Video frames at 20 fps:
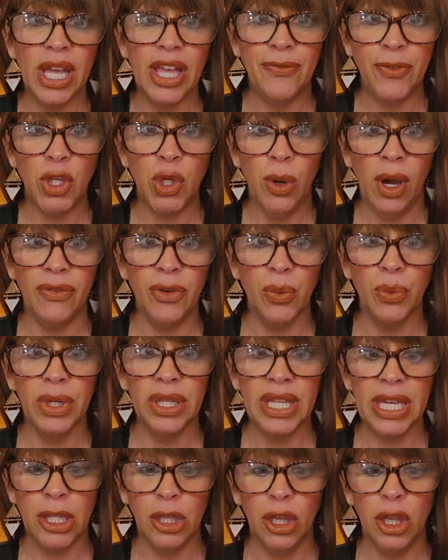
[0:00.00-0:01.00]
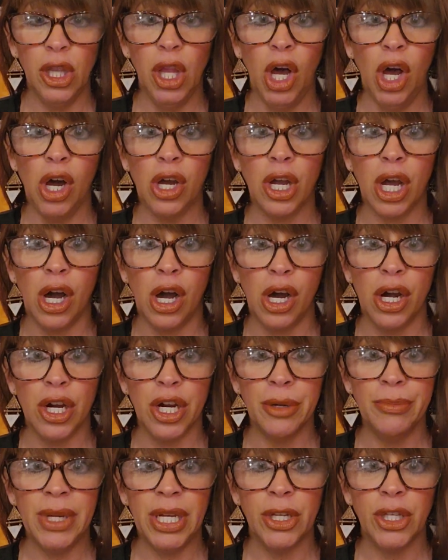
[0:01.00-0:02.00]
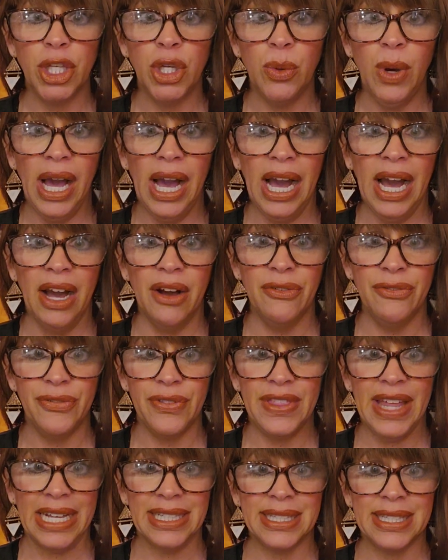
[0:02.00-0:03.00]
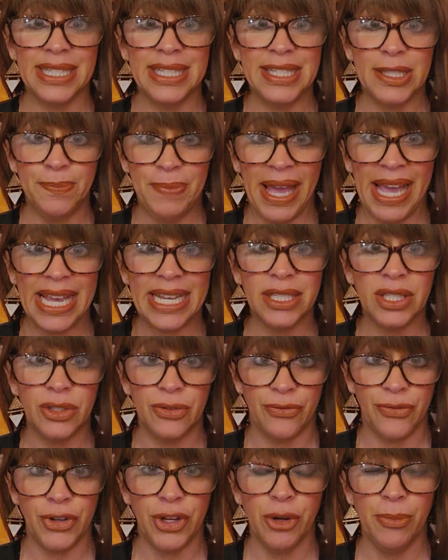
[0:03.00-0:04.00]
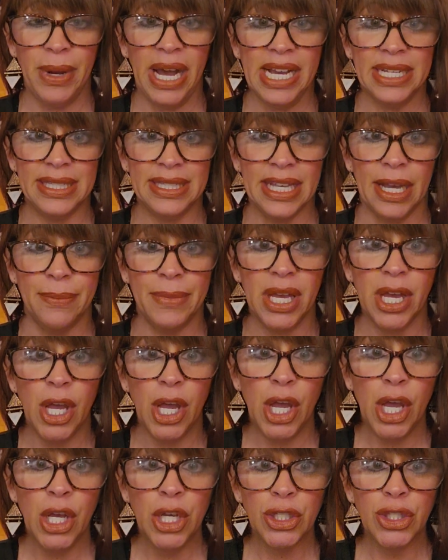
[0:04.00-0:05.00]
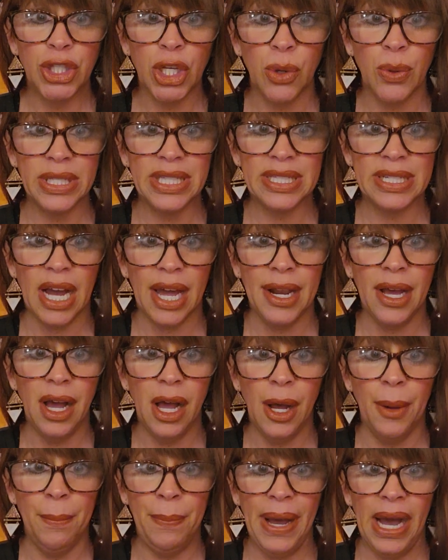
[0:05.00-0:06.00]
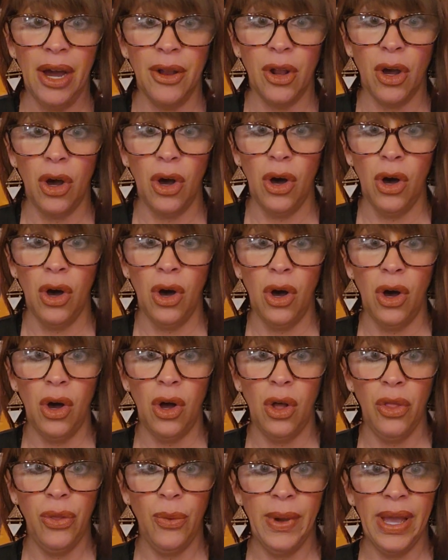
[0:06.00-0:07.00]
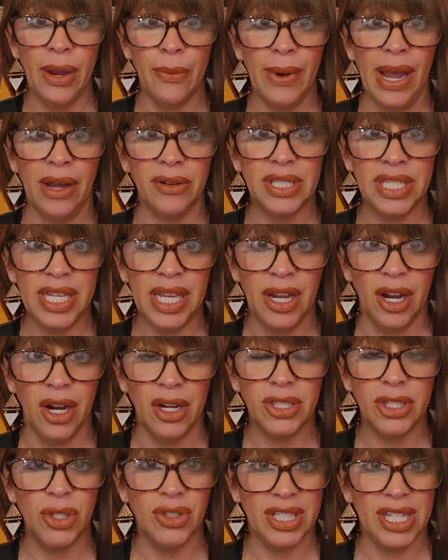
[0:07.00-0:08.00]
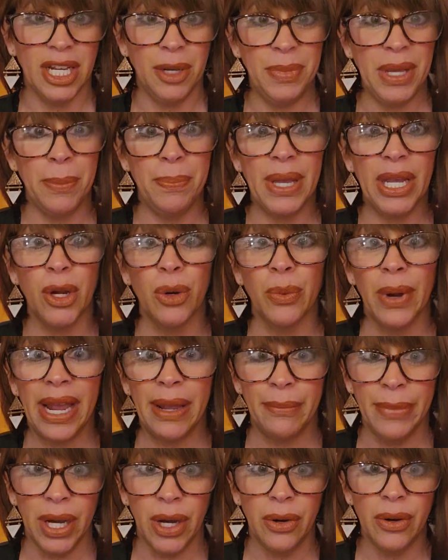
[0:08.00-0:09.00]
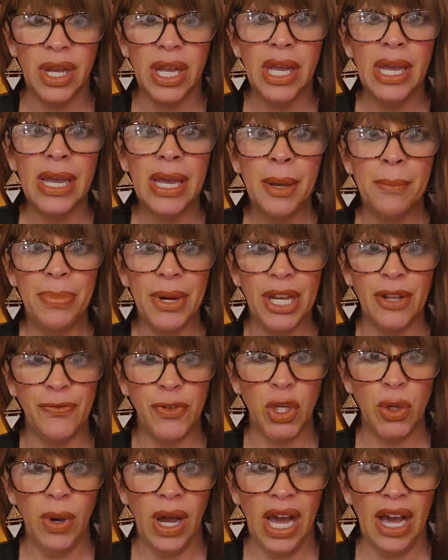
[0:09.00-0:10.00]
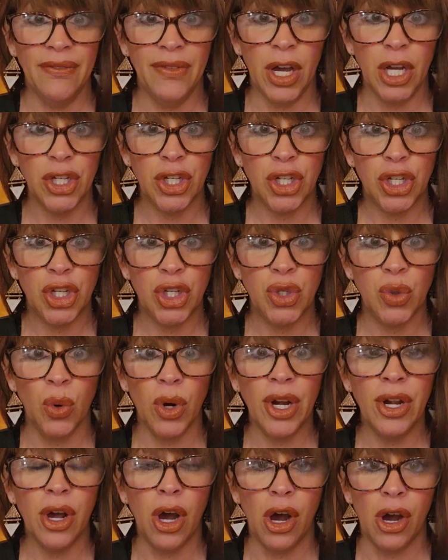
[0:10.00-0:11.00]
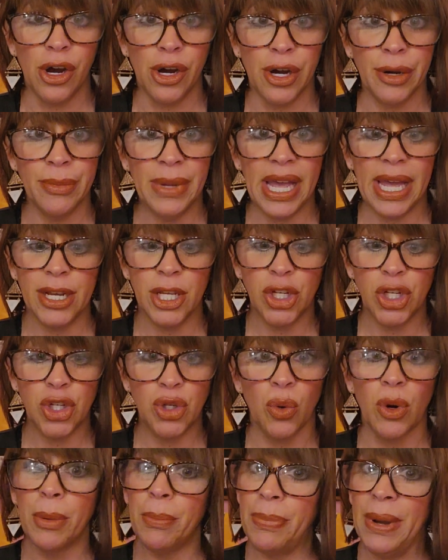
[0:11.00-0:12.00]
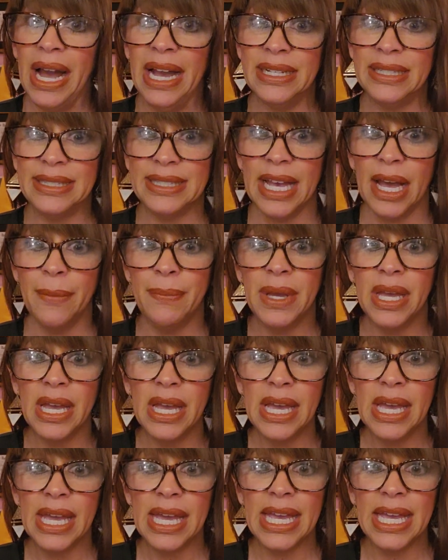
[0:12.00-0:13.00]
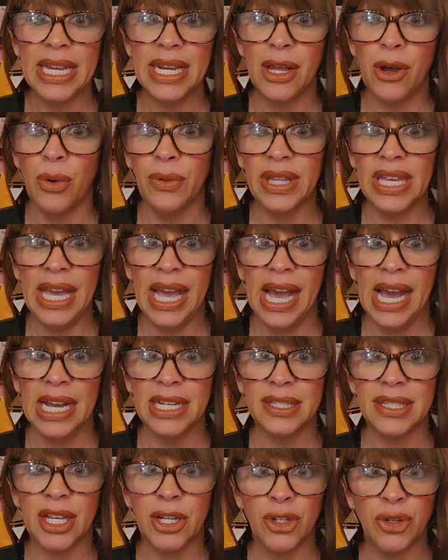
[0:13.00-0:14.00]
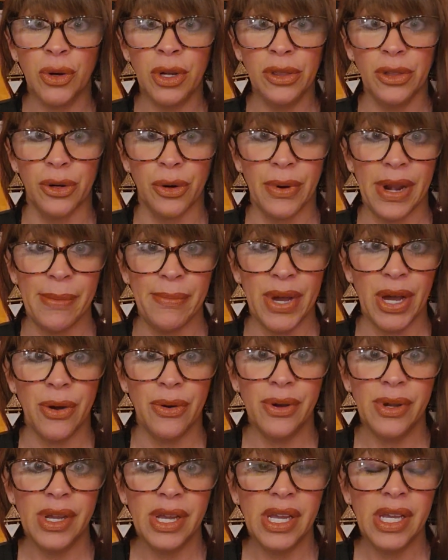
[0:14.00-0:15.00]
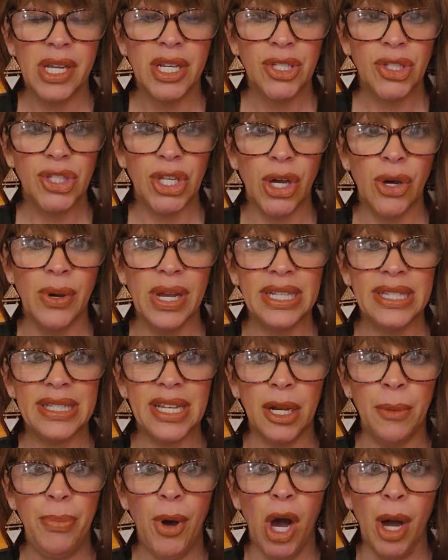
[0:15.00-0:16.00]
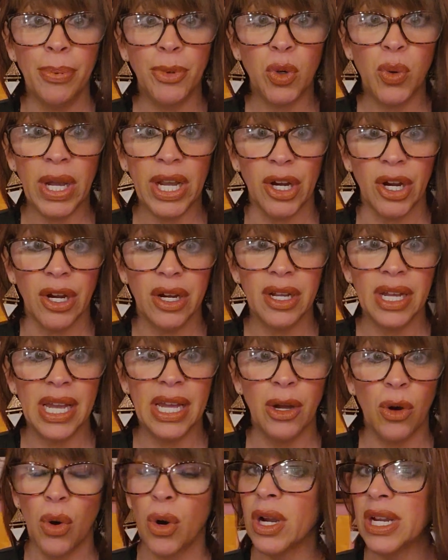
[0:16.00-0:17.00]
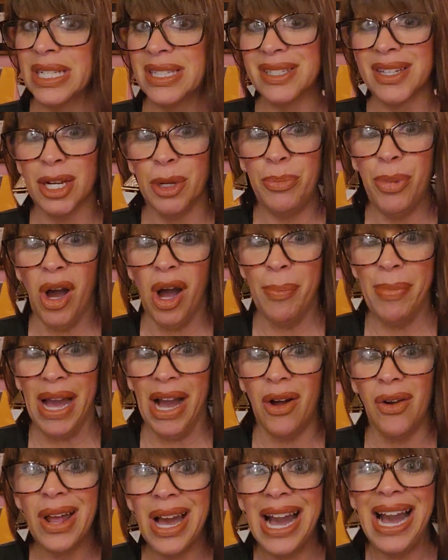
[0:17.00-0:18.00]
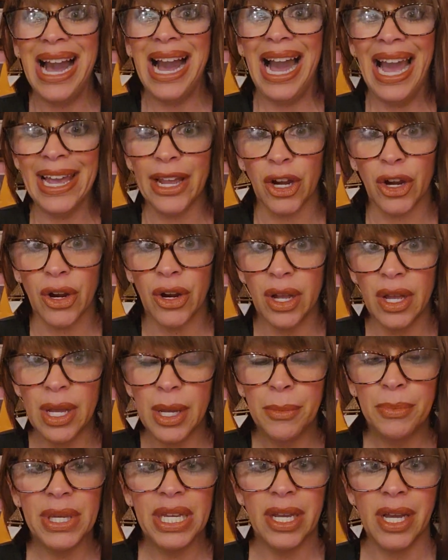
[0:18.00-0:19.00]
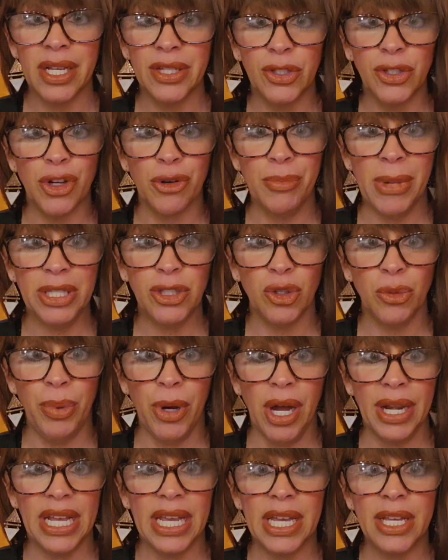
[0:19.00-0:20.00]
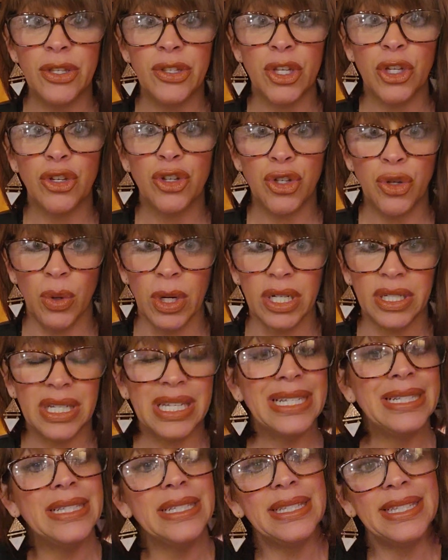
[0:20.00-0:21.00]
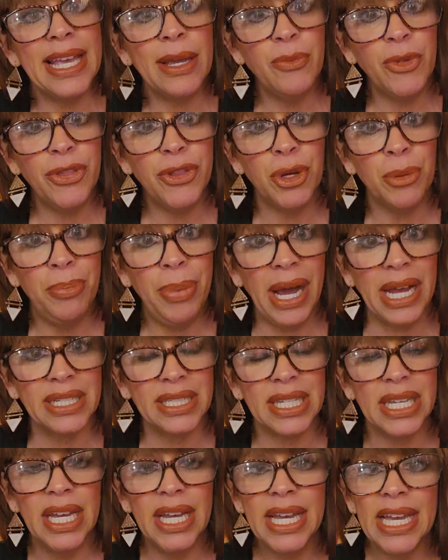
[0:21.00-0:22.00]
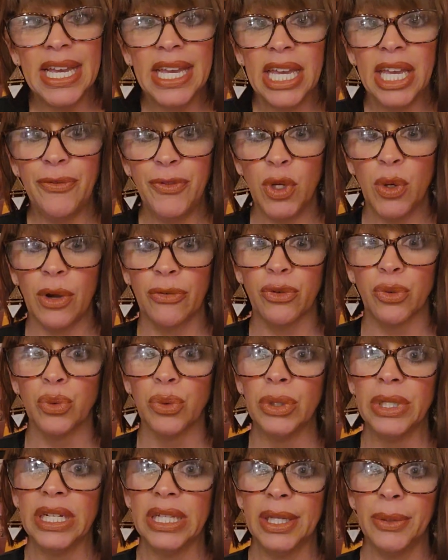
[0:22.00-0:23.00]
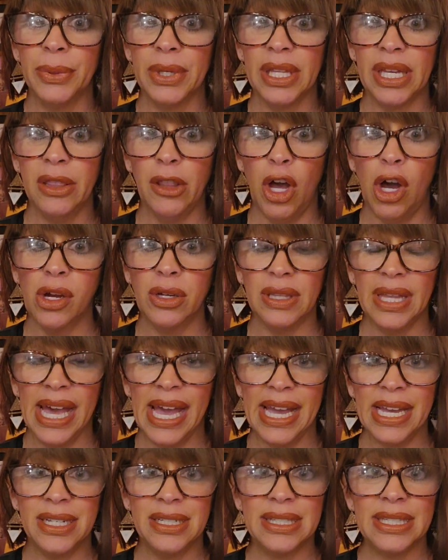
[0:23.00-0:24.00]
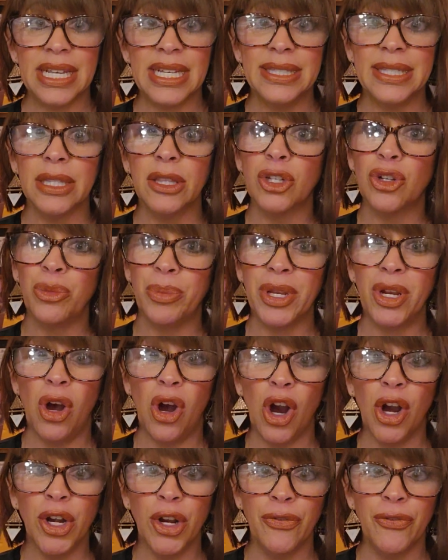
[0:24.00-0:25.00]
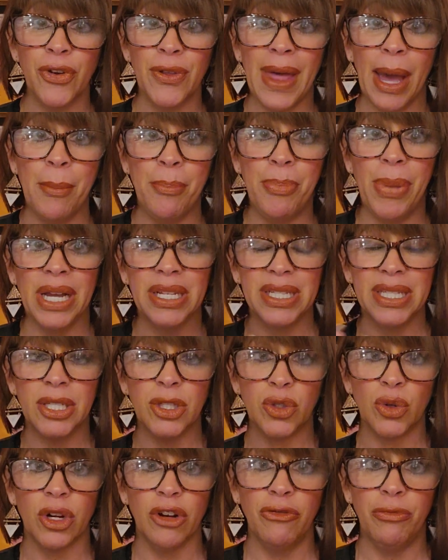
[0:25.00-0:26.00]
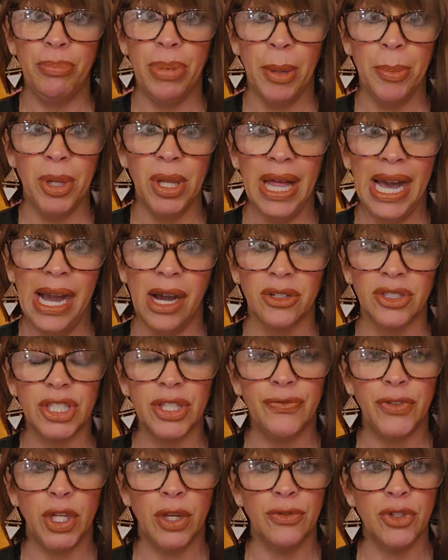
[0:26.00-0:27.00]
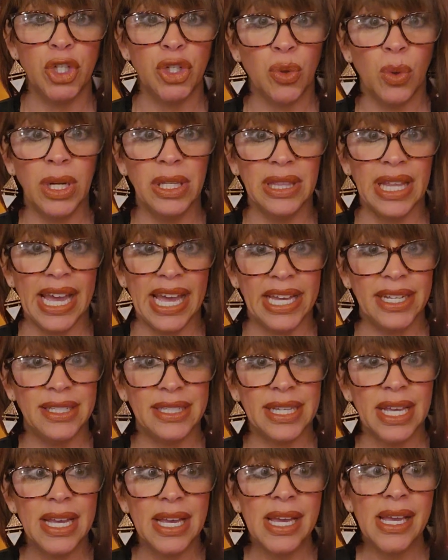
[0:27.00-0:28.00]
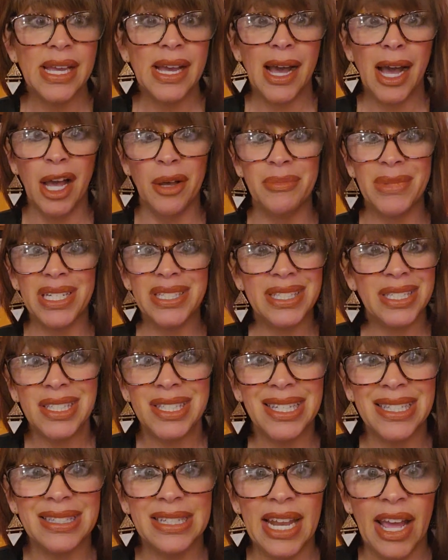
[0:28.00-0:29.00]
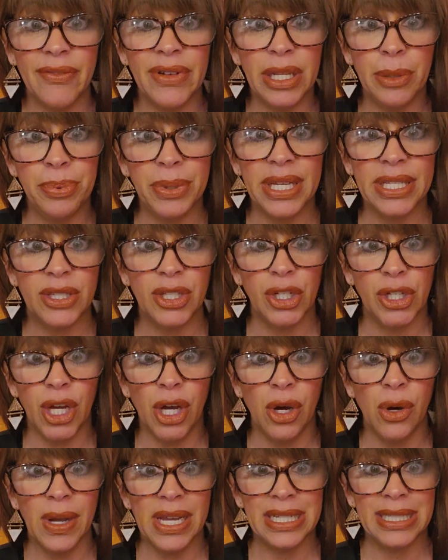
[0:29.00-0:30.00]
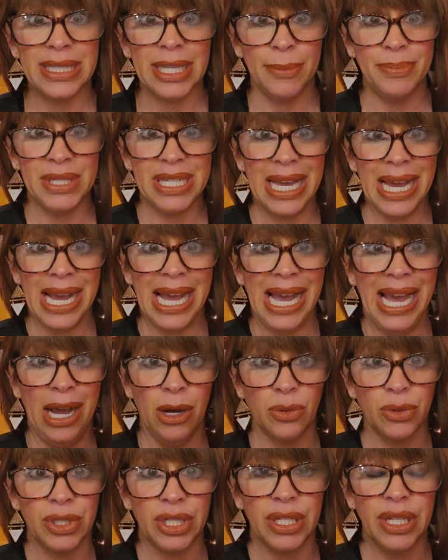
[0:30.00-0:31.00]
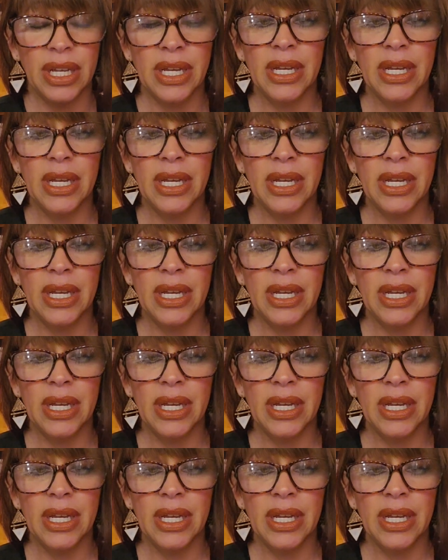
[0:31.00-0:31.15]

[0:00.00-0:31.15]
if you have a really long arm, that's the space for your bicep. So it's got to hump out all the way around here. So it's going to be a bigger rainbow. But if you have a short arm and a short bicep, it only has a short little rainbow. So it's going to pop quicker, or it's going to pop out higher, because your muscle body is short. It's the same with your butt. If you have really, really long legs, it's a little bit harder for that butt to sort of bubble out. If you have short legs, it just doesn't have any place to go except out.